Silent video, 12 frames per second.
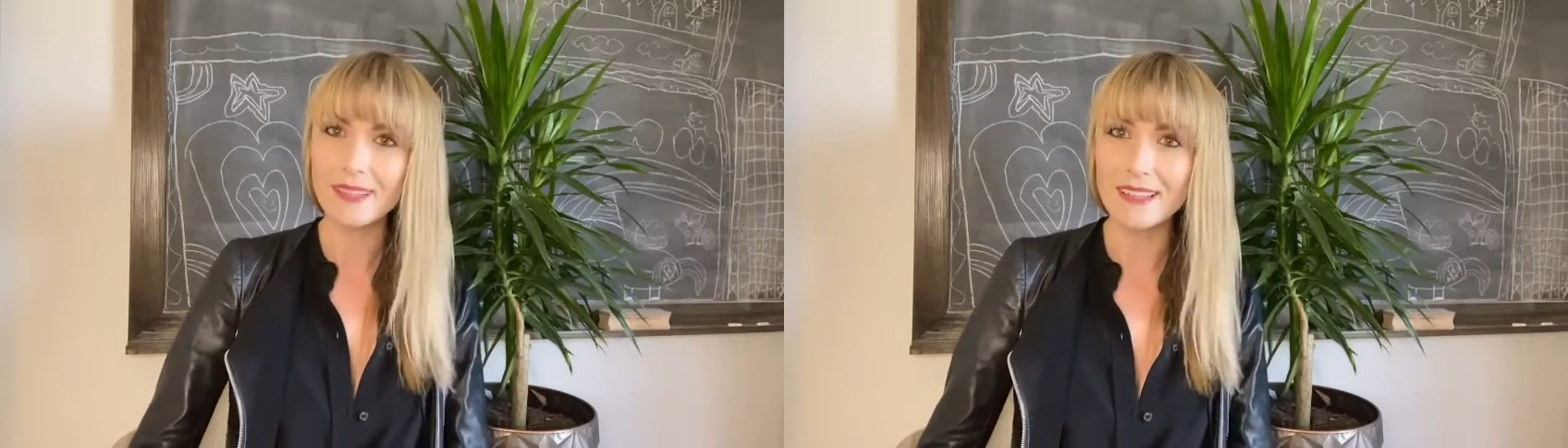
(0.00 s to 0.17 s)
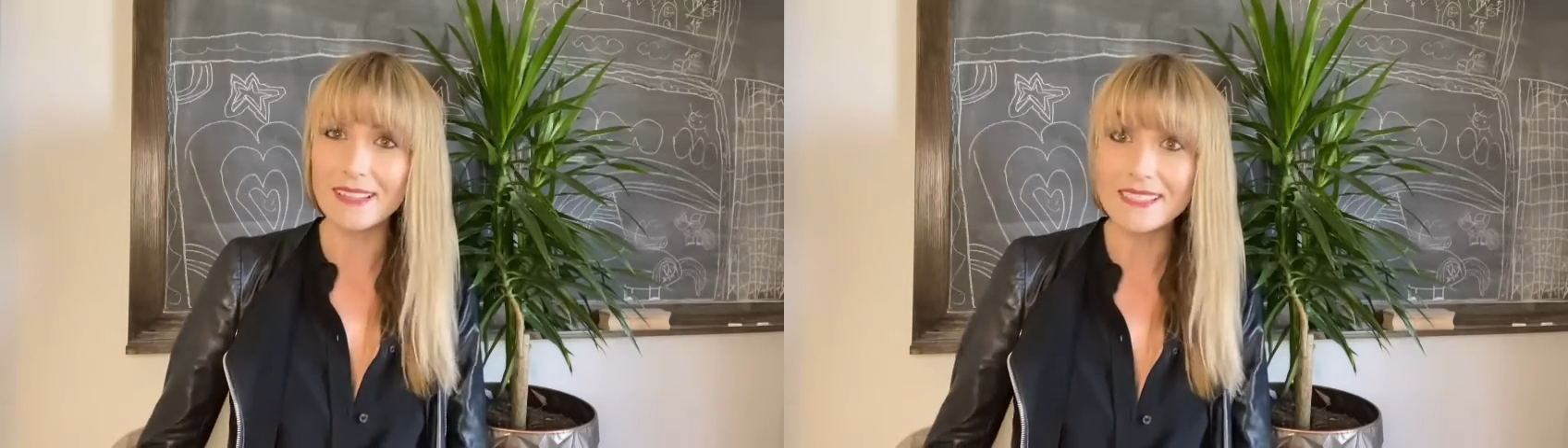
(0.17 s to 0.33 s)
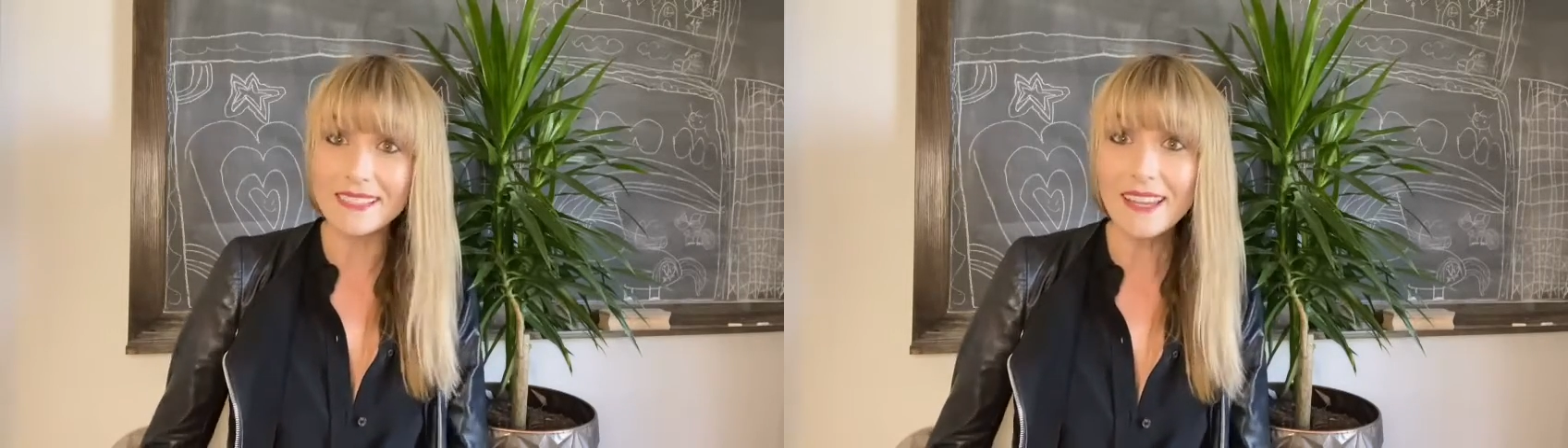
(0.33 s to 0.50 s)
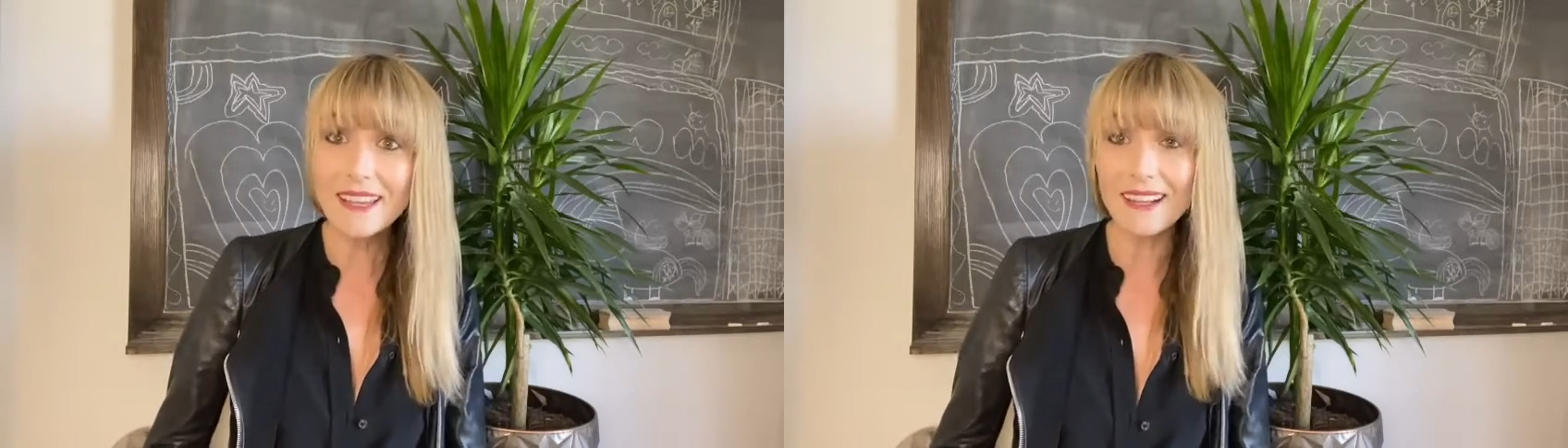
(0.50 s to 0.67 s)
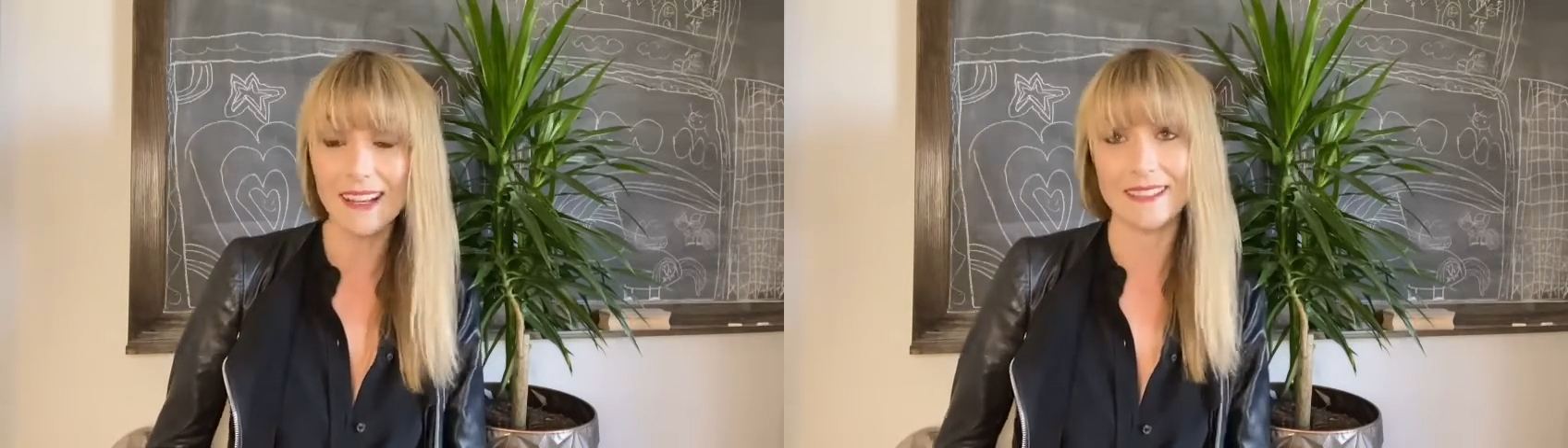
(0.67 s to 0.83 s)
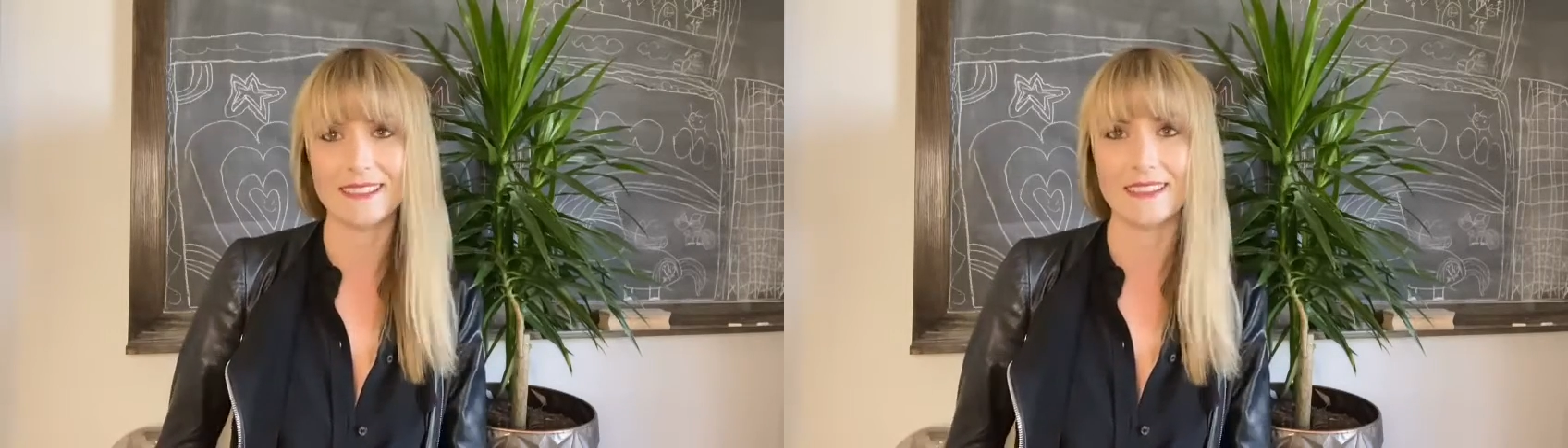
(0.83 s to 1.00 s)
The second
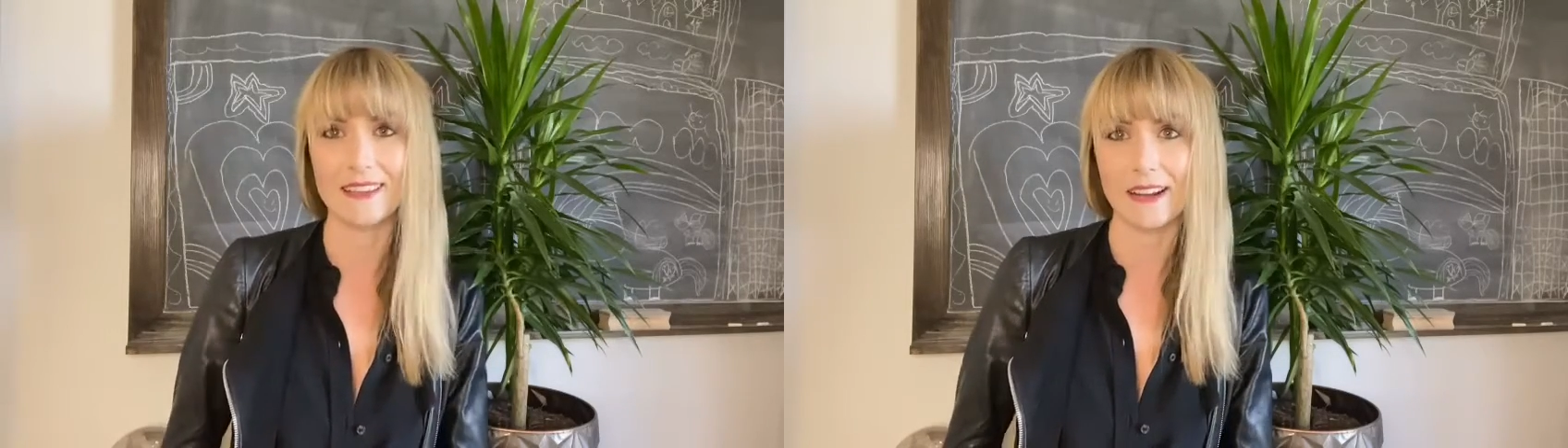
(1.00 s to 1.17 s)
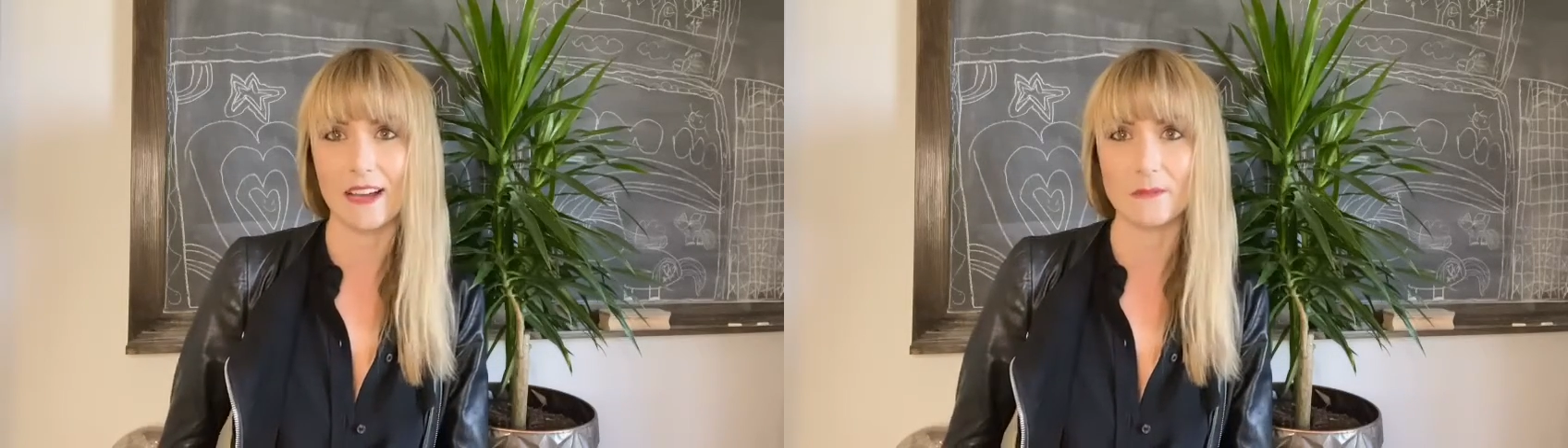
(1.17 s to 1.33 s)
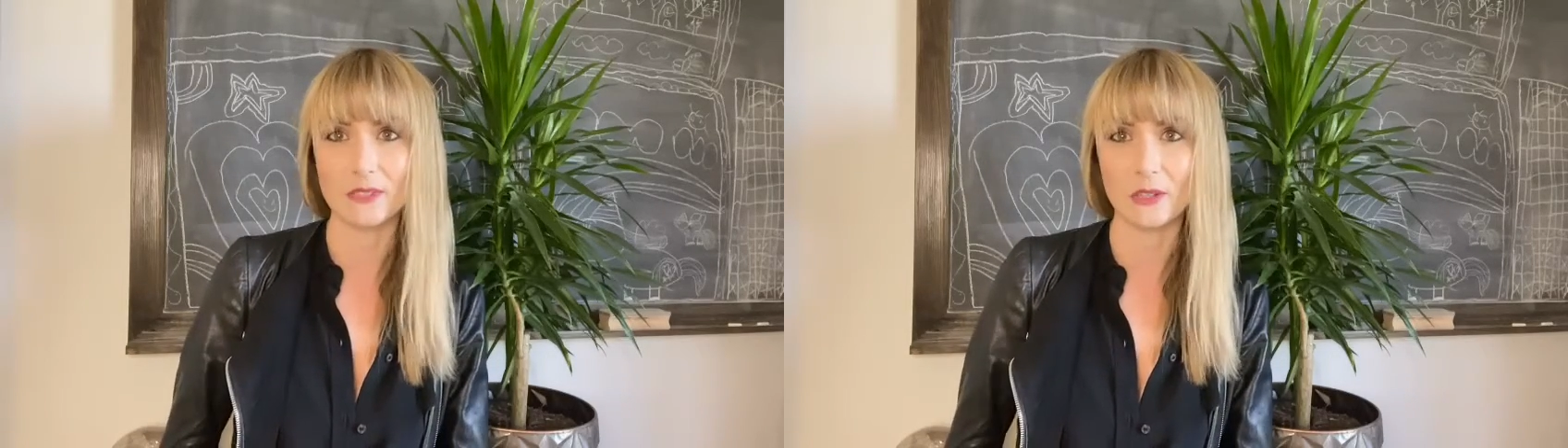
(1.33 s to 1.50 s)
lesson that comes